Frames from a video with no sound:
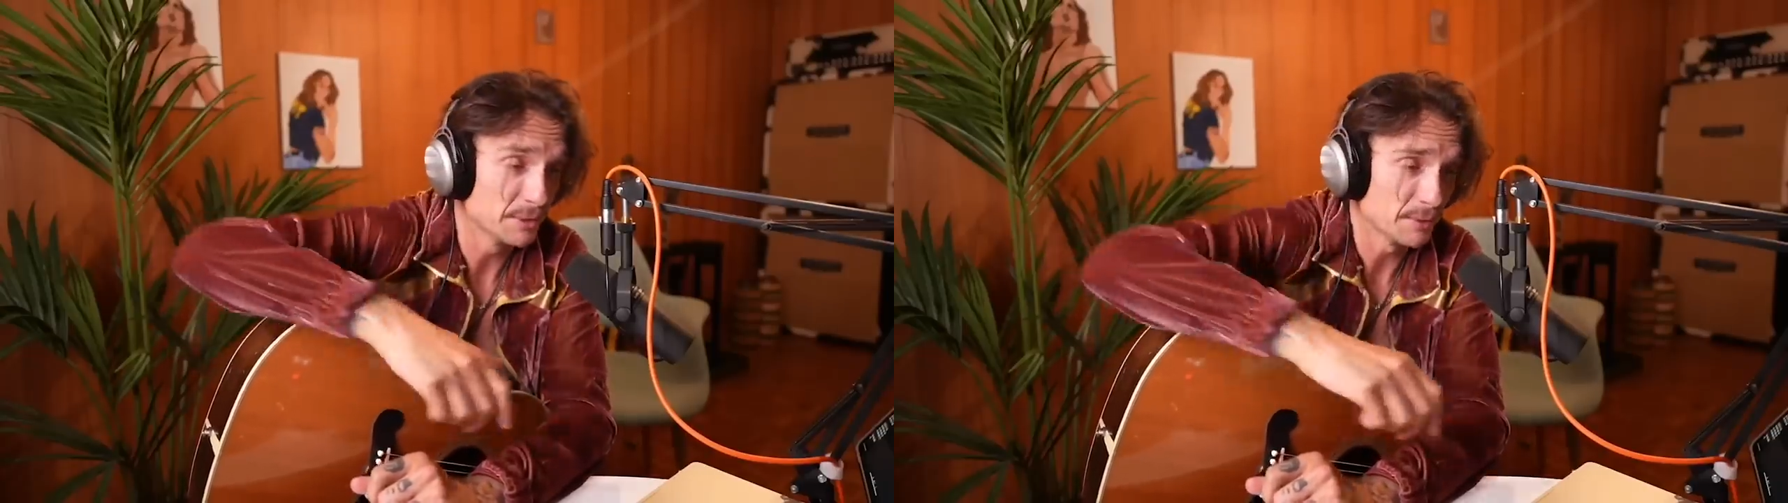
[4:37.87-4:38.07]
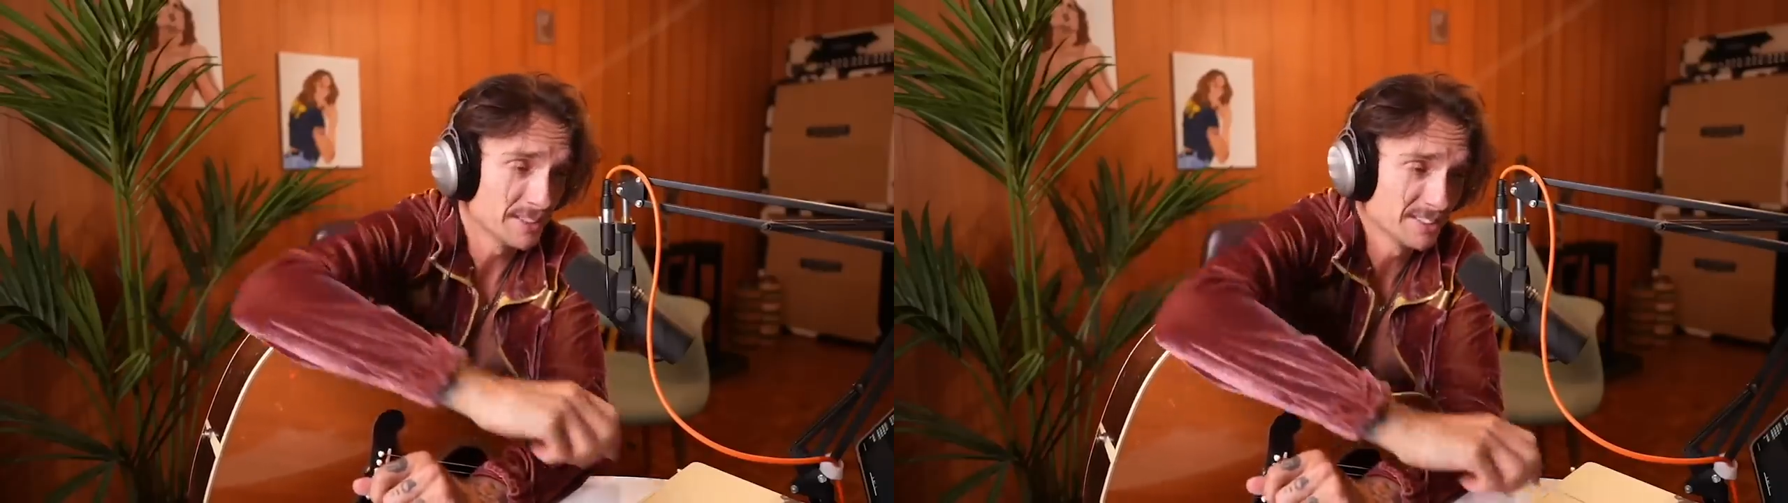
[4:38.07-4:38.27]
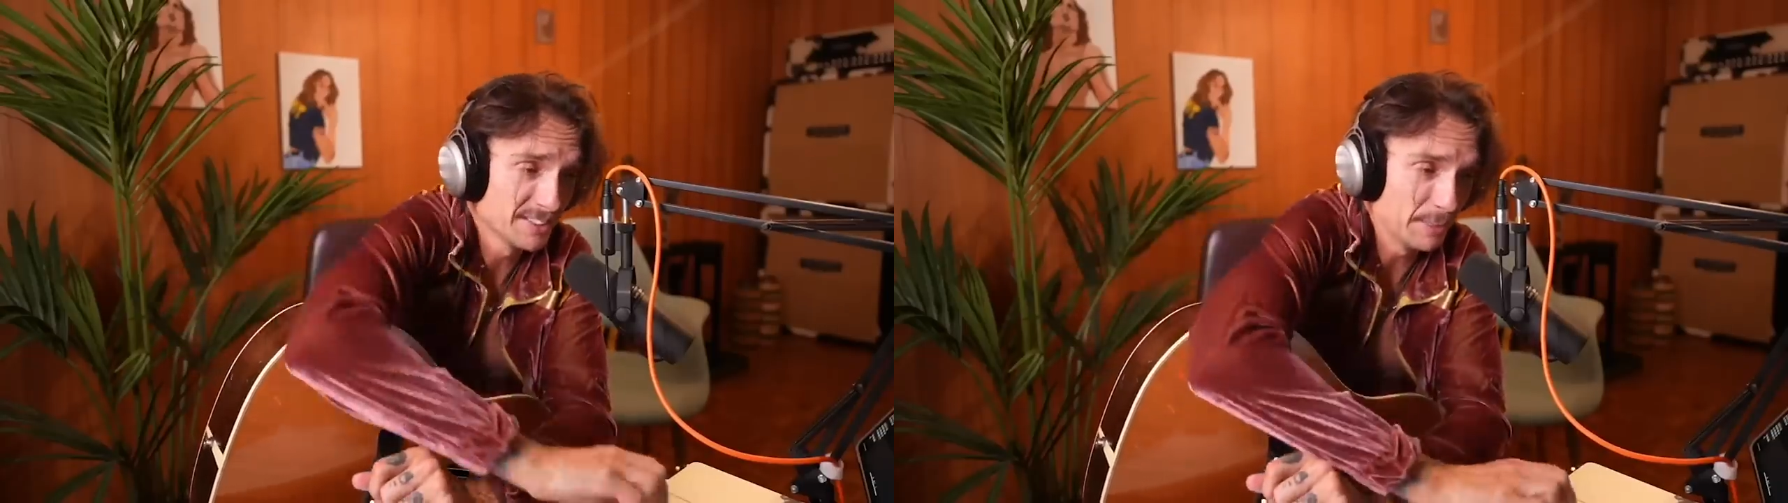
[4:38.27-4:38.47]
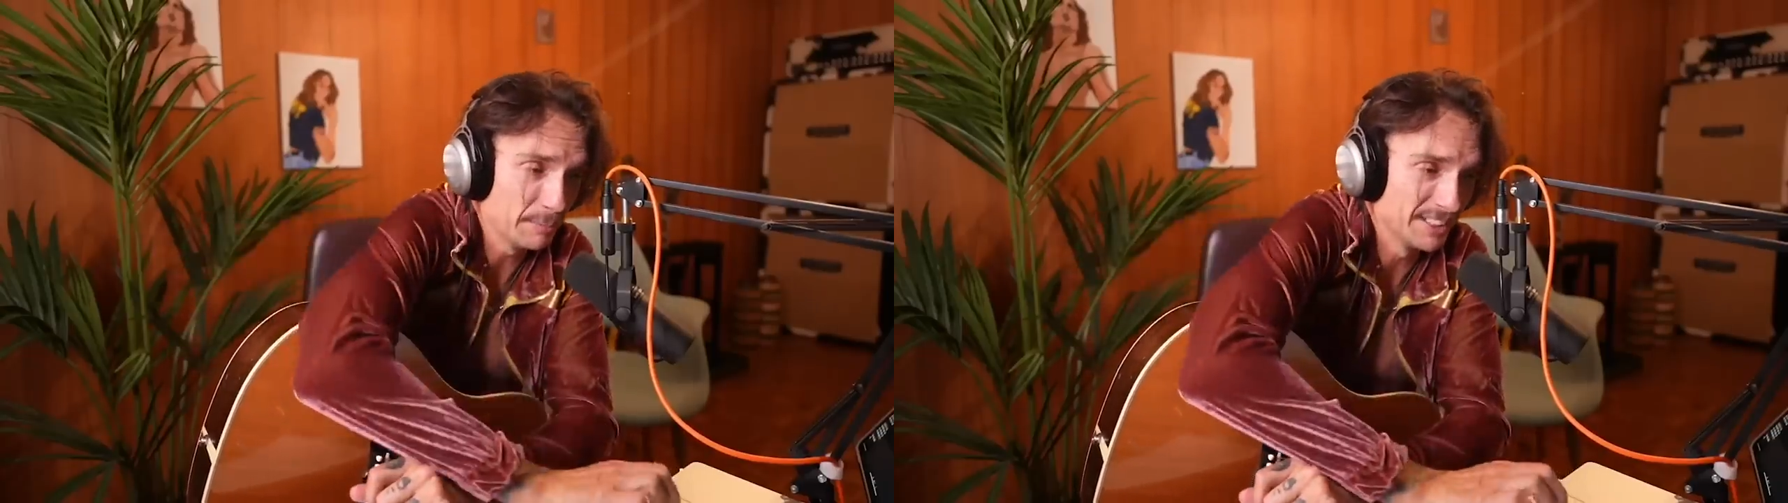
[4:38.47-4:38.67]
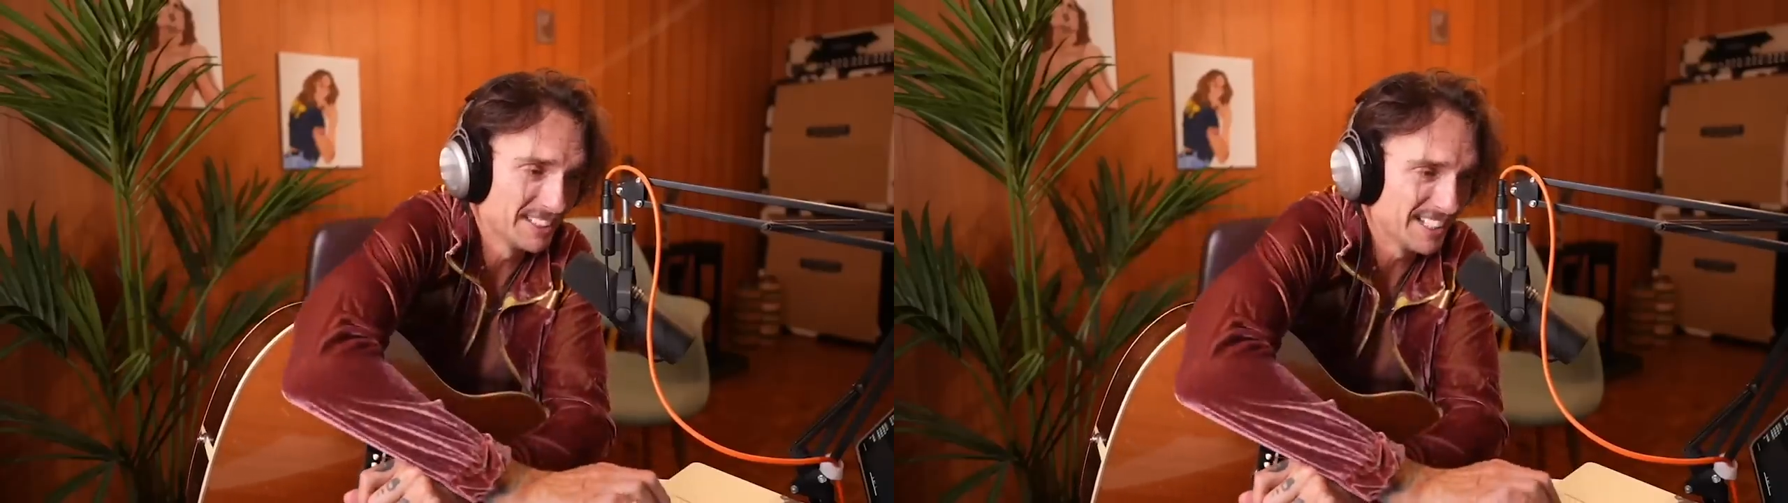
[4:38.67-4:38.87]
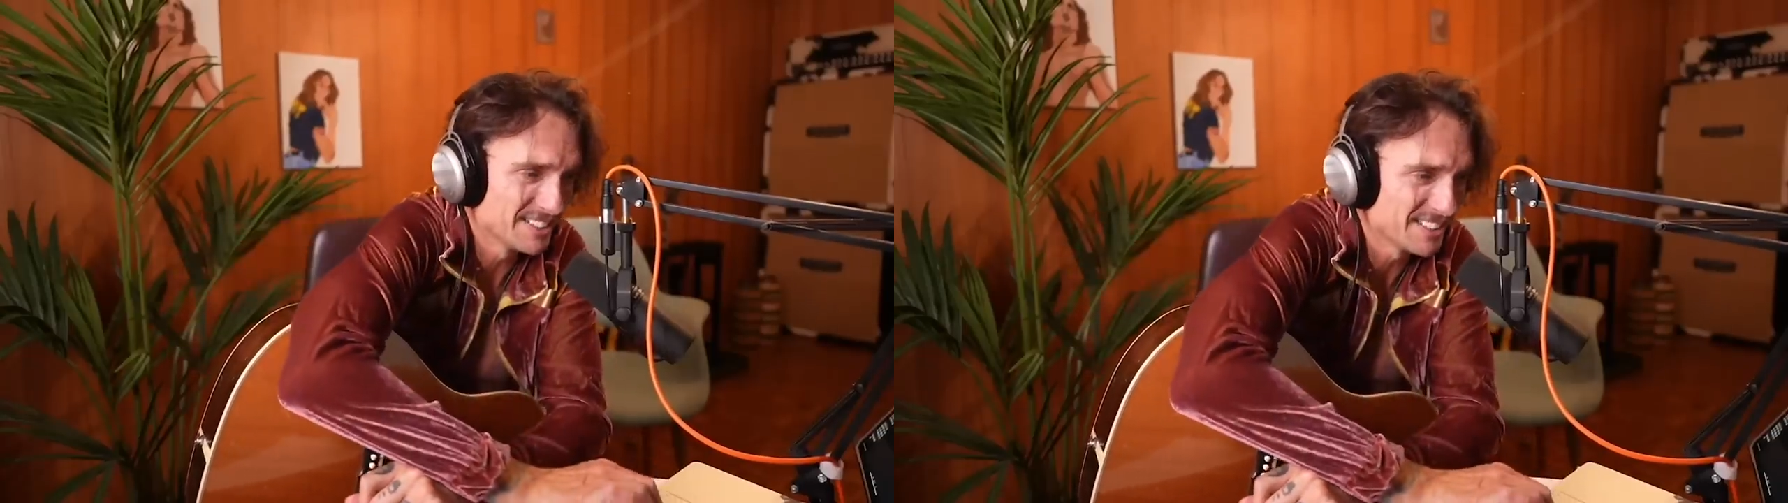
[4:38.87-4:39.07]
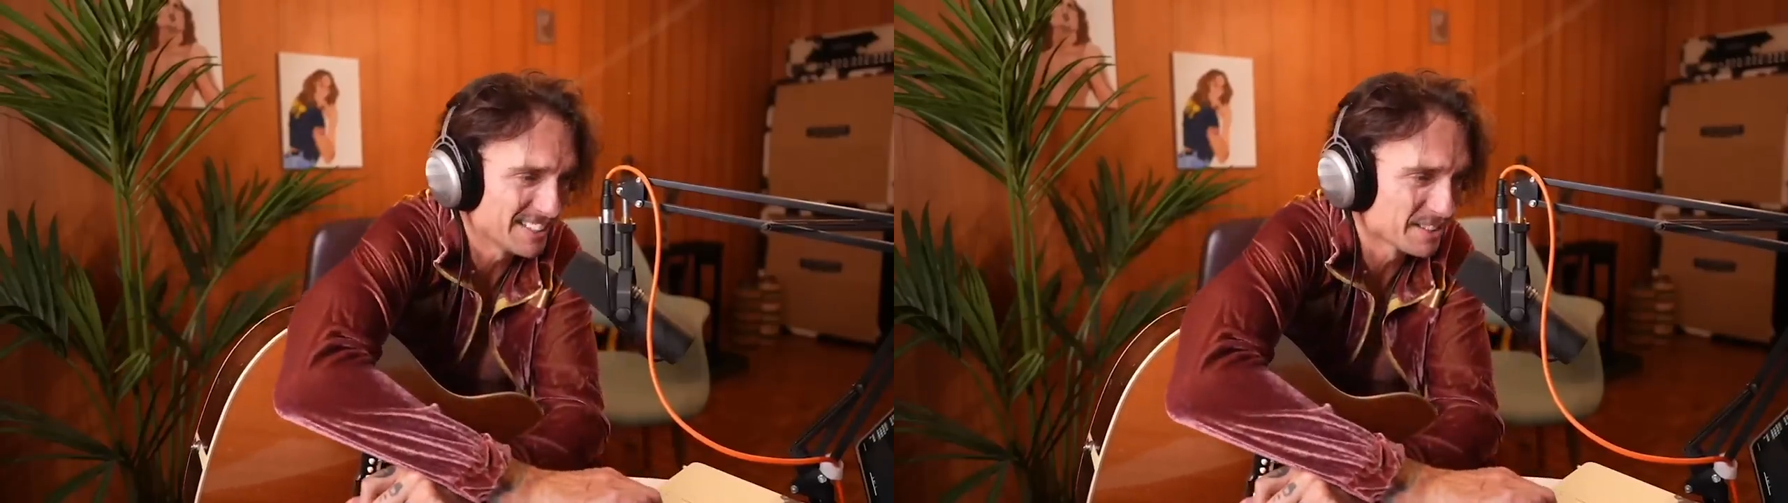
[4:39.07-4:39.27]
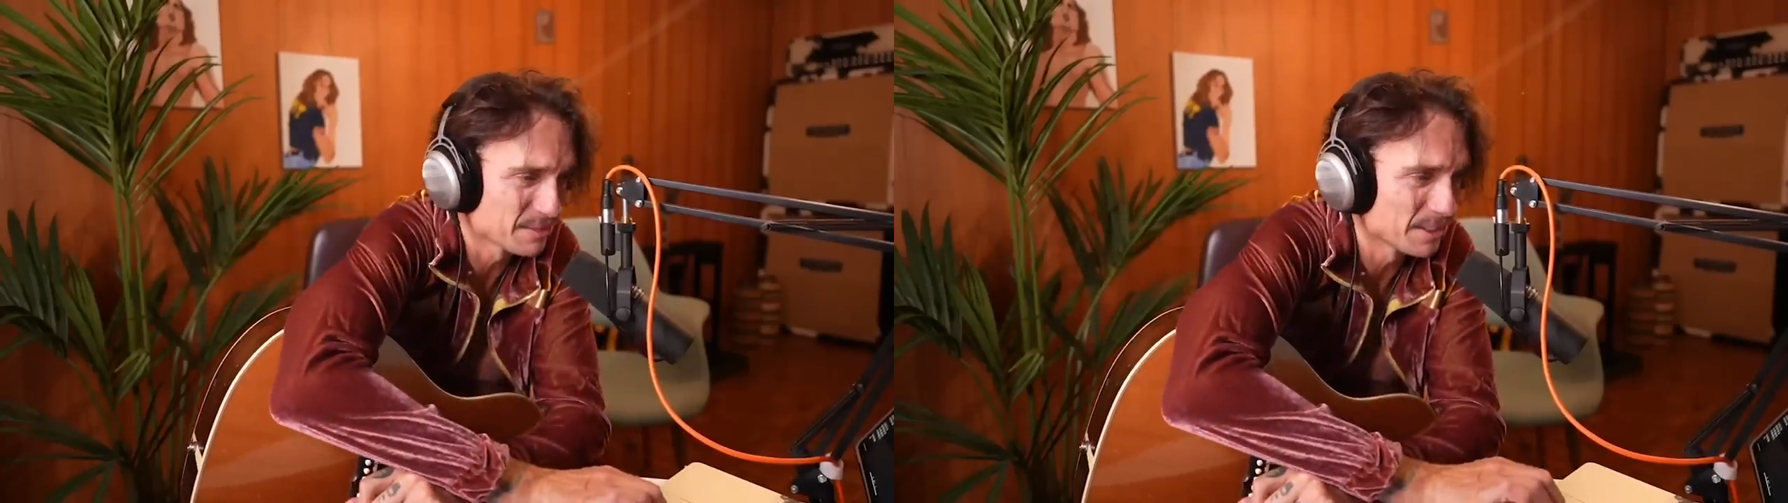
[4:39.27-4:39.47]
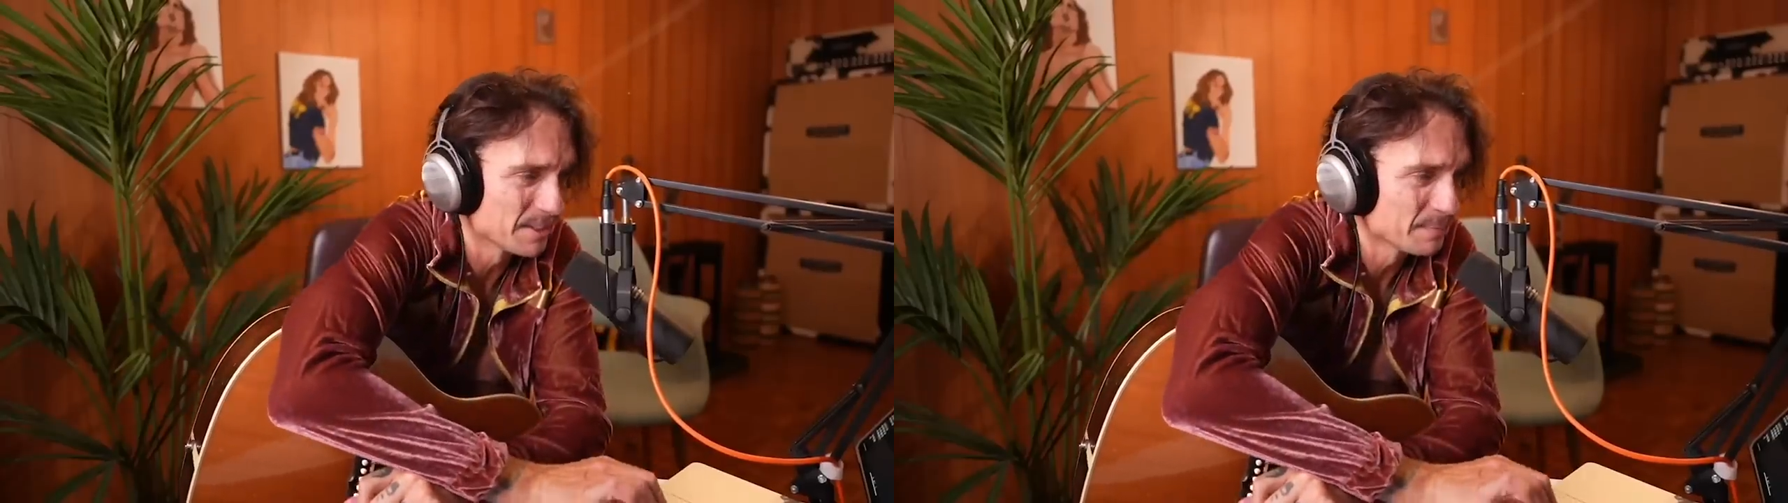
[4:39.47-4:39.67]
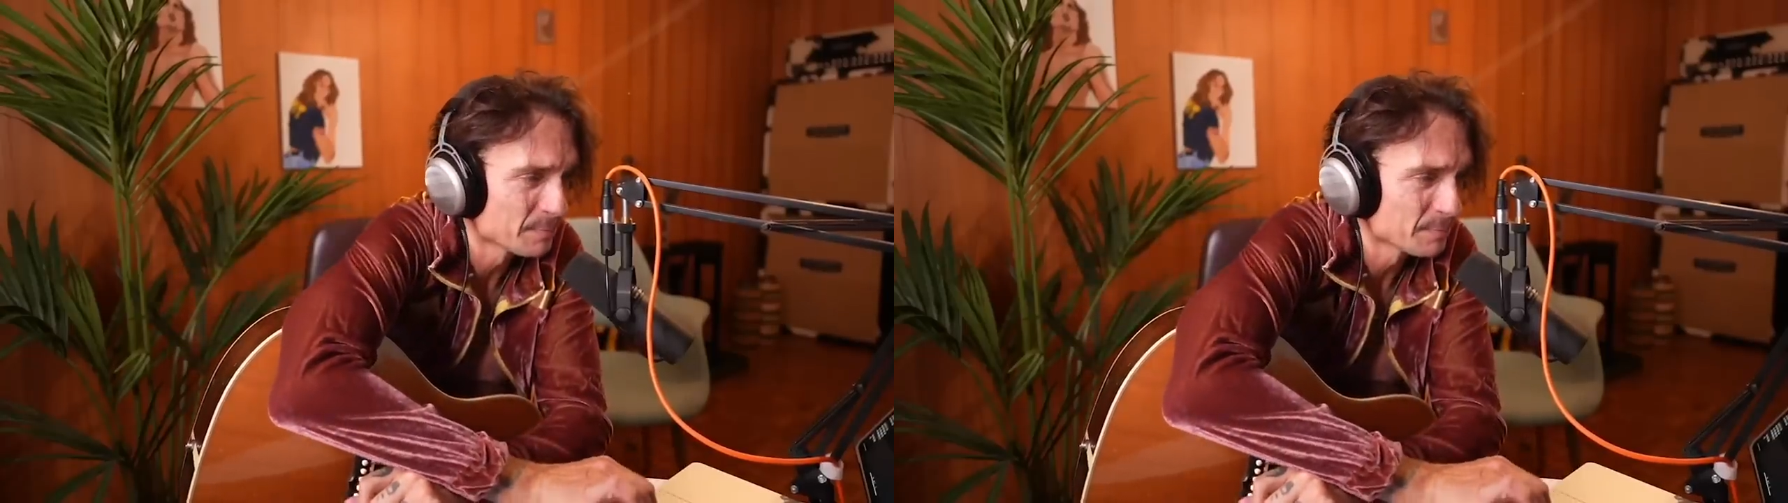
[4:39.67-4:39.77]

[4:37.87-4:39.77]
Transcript: address happening in those days as well.